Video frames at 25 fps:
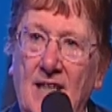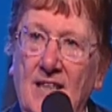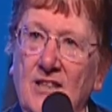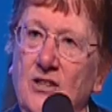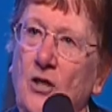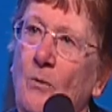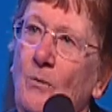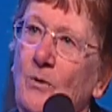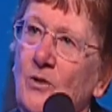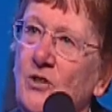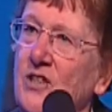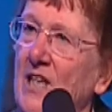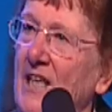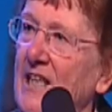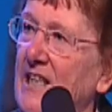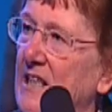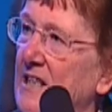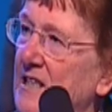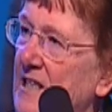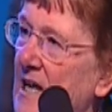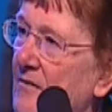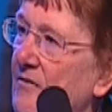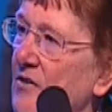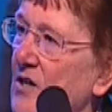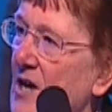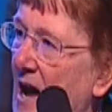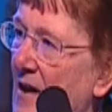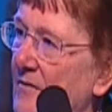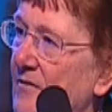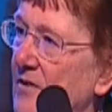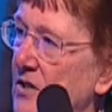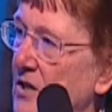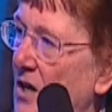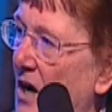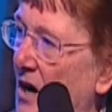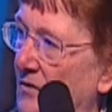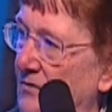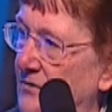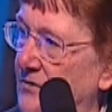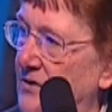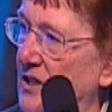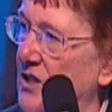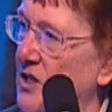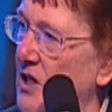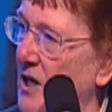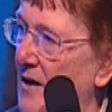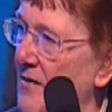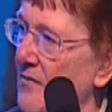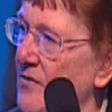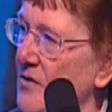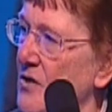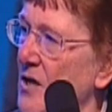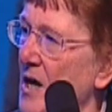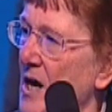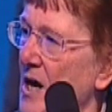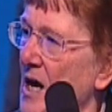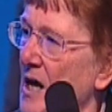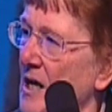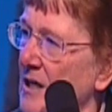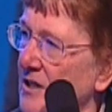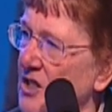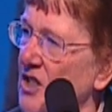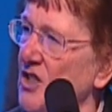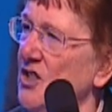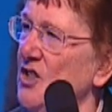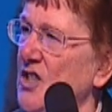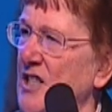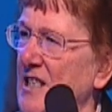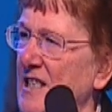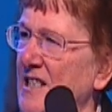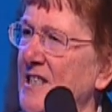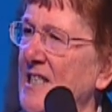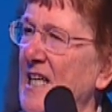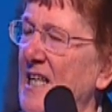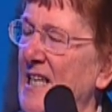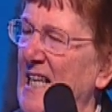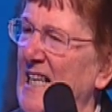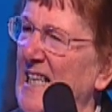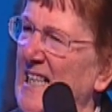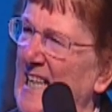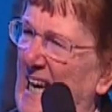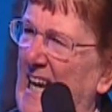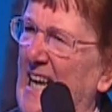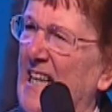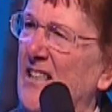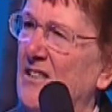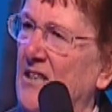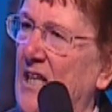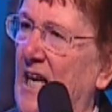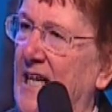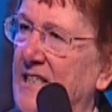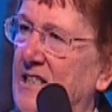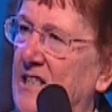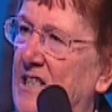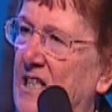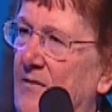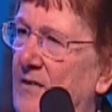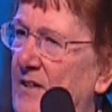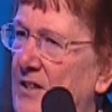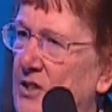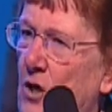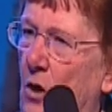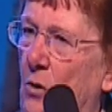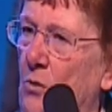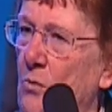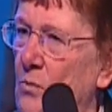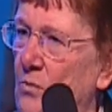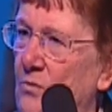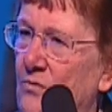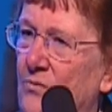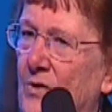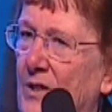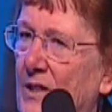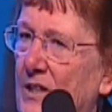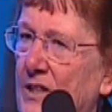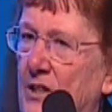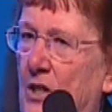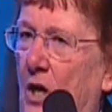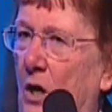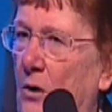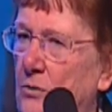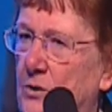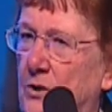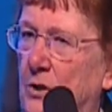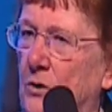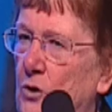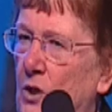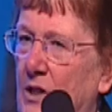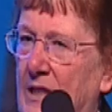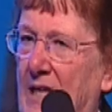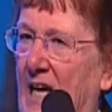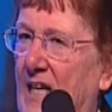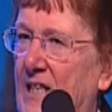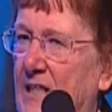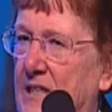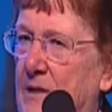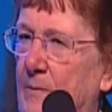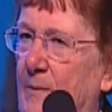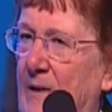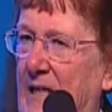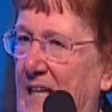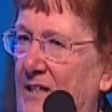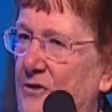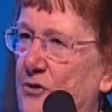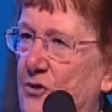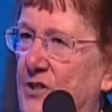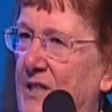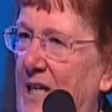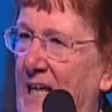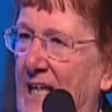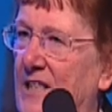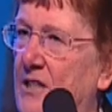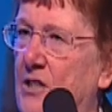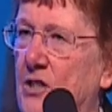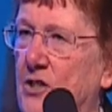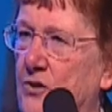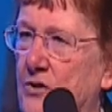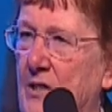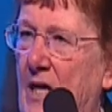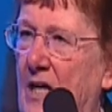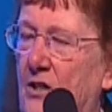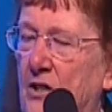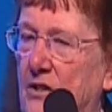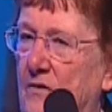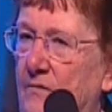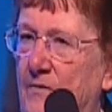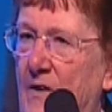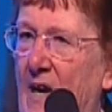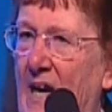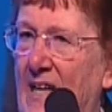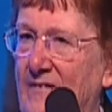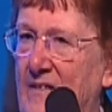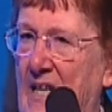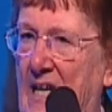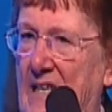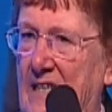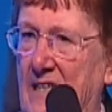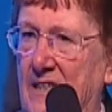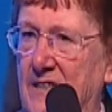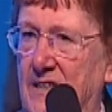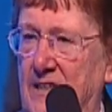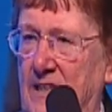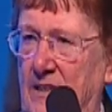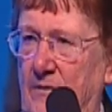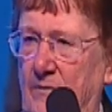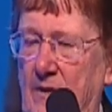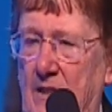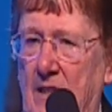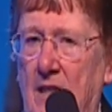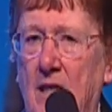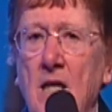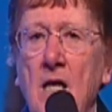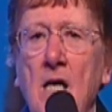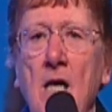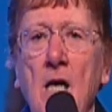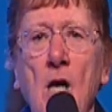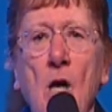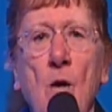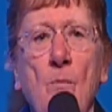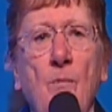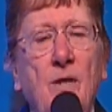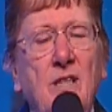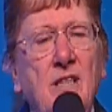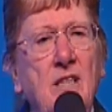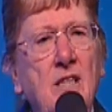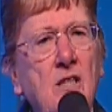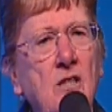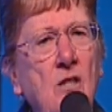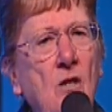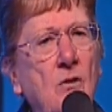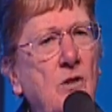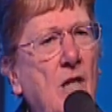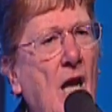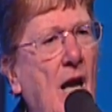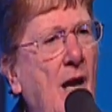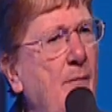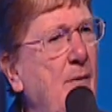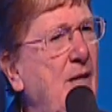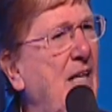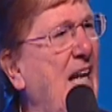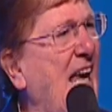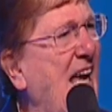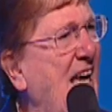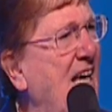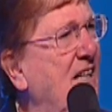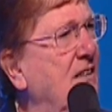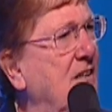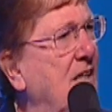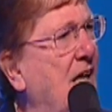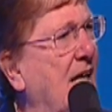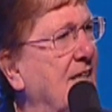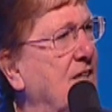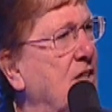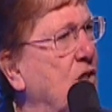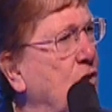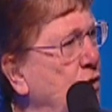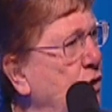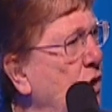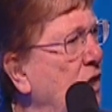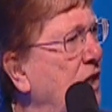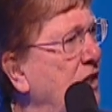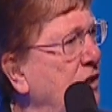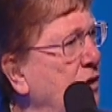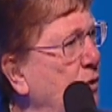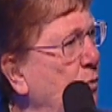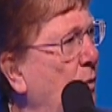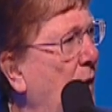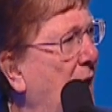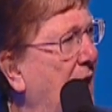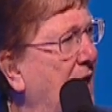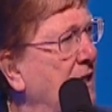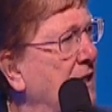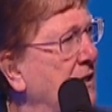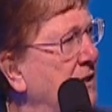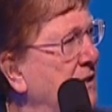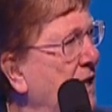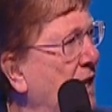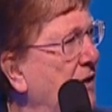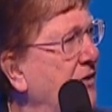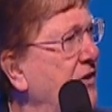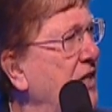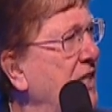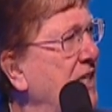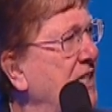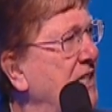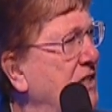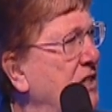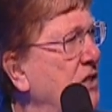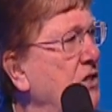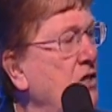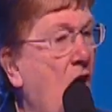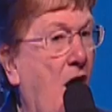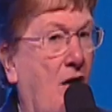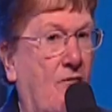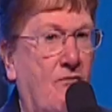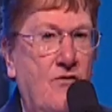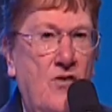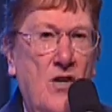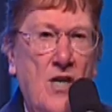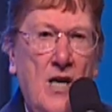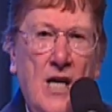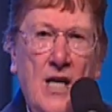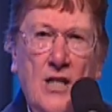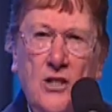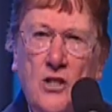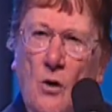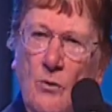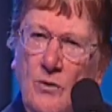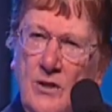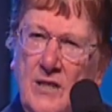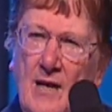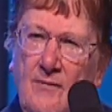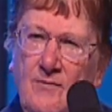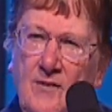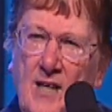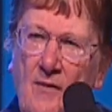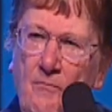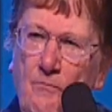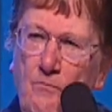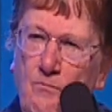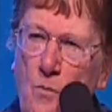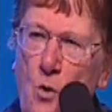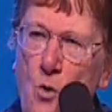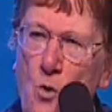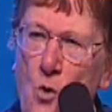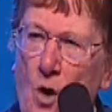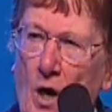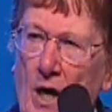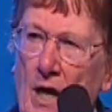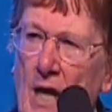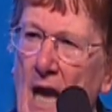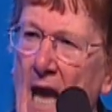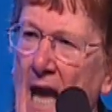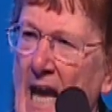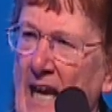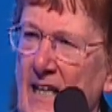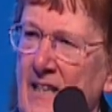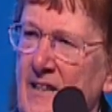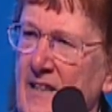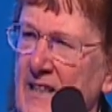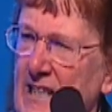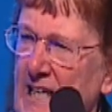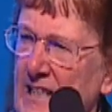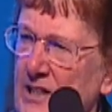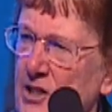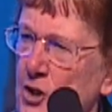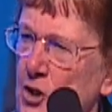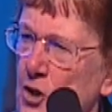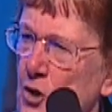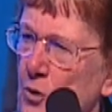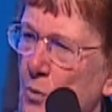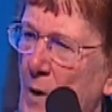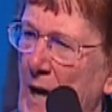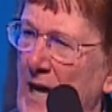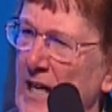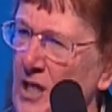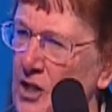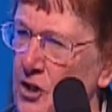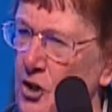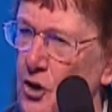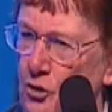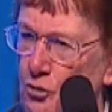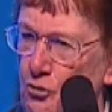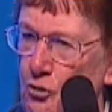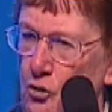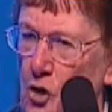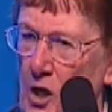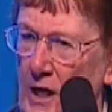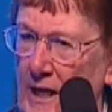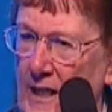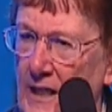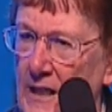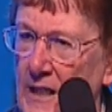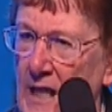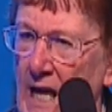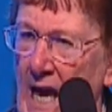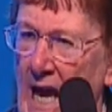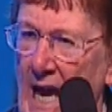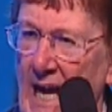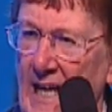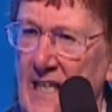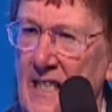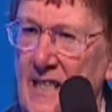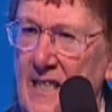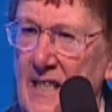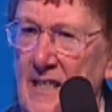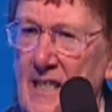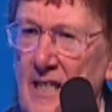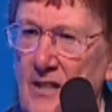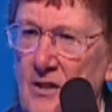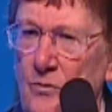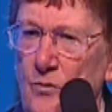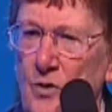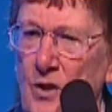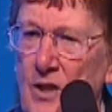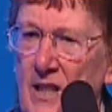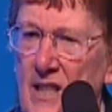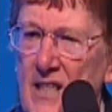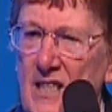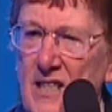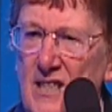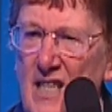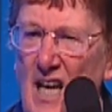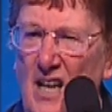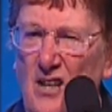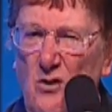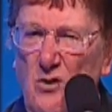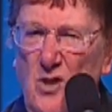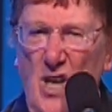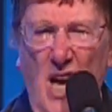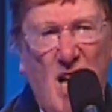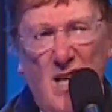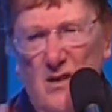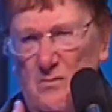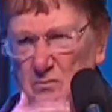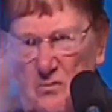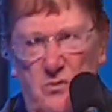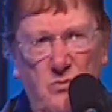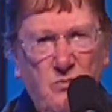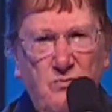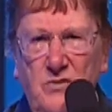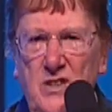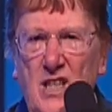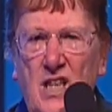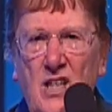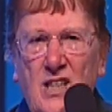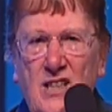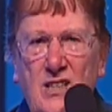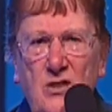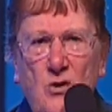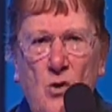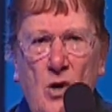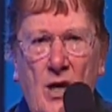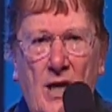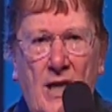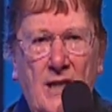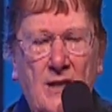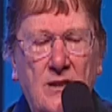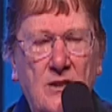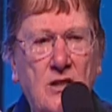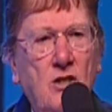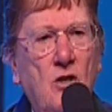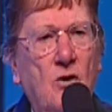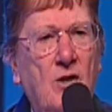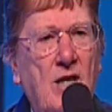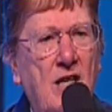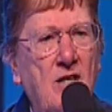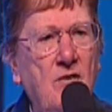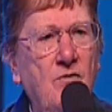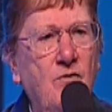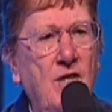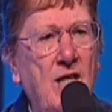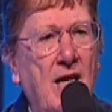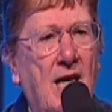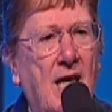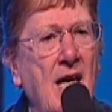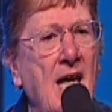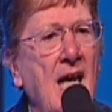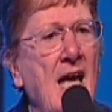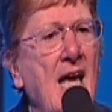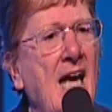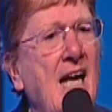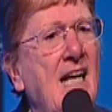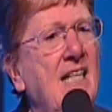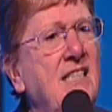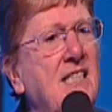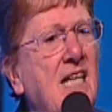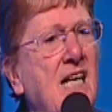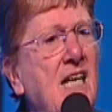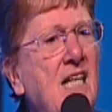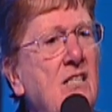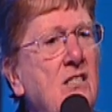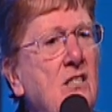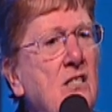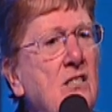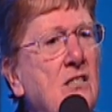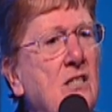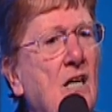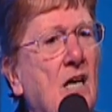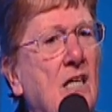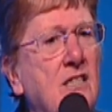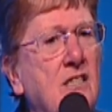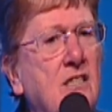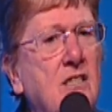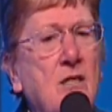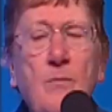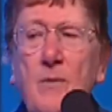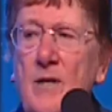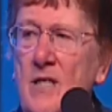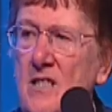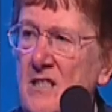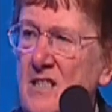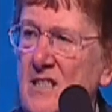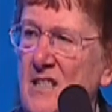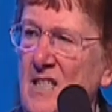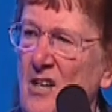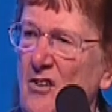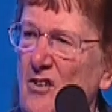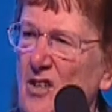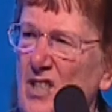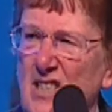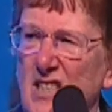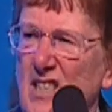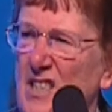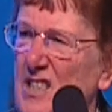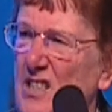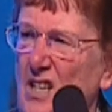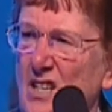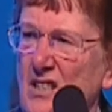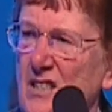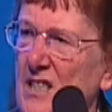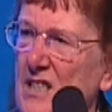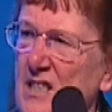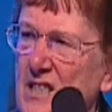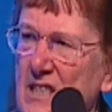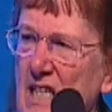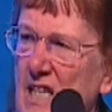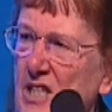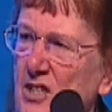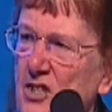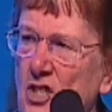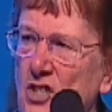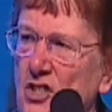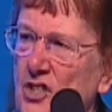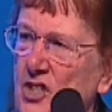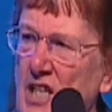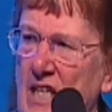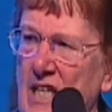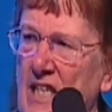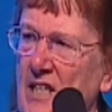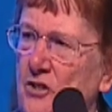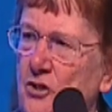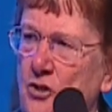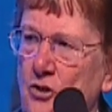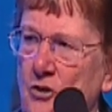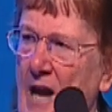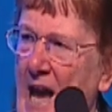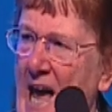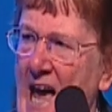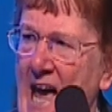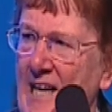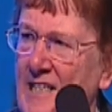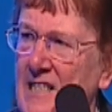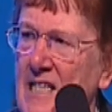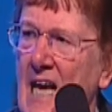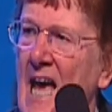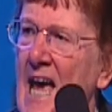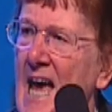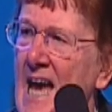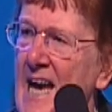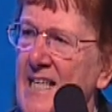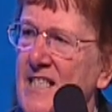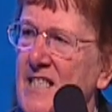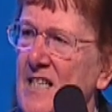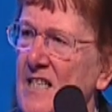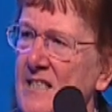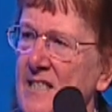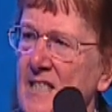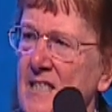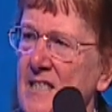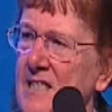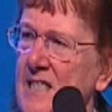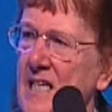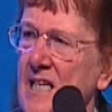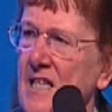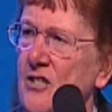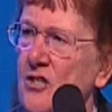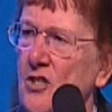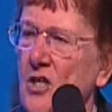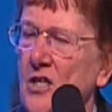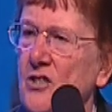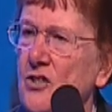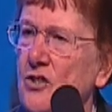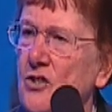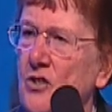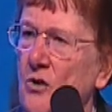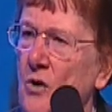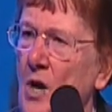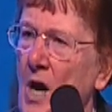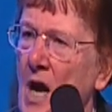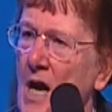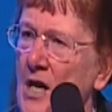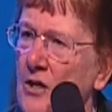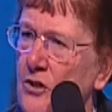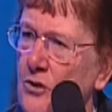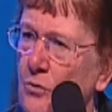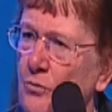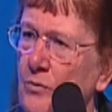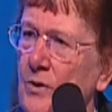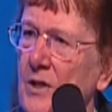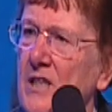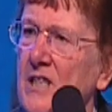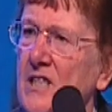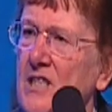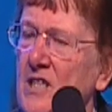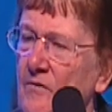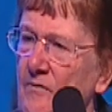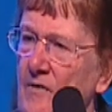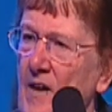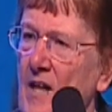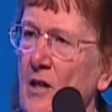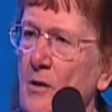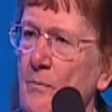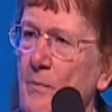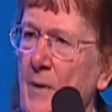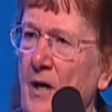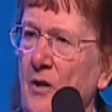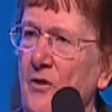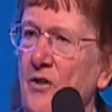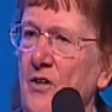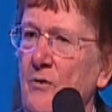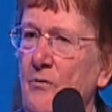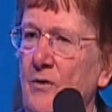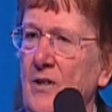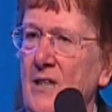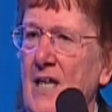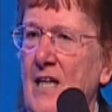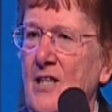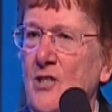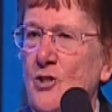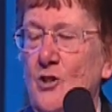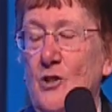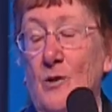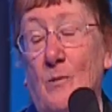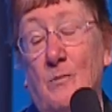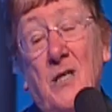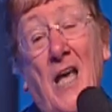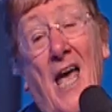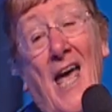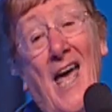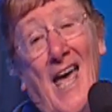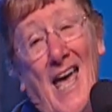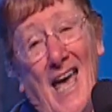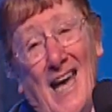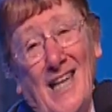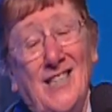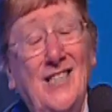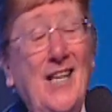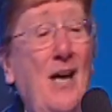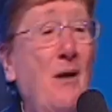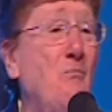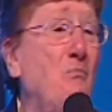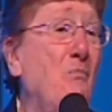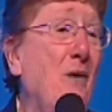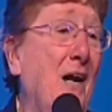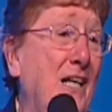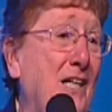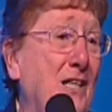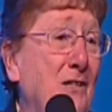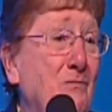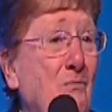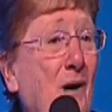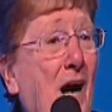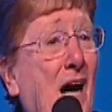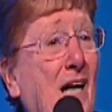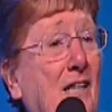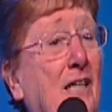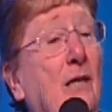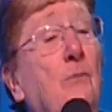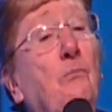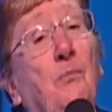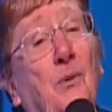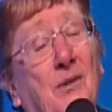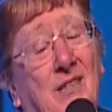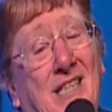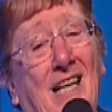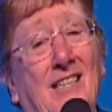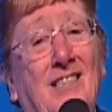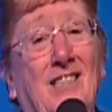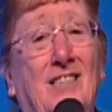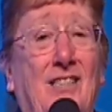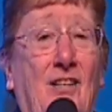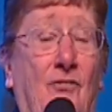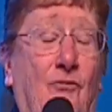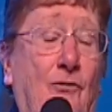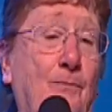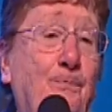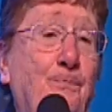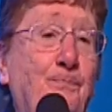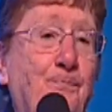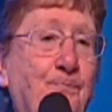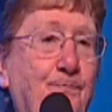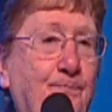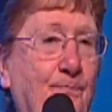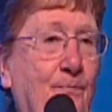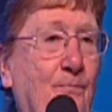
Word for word: It's almost like you never have enough. Did you ever just sit and analyze TV? Don't really go look at it to be entertained because you're not going to find that on TV. But, you know, I mean, analyze it. Look at the way nothing is enough. You always have to have more. Anything gets in your way, you destroy it. Anything that really is not okay, ignore it, you know, kind of thing. It teaches us to be serious. It doesn't teach us to interact. It doesn't teach us to, to really develop healthy relationships, except Mike and Molly, but that's different.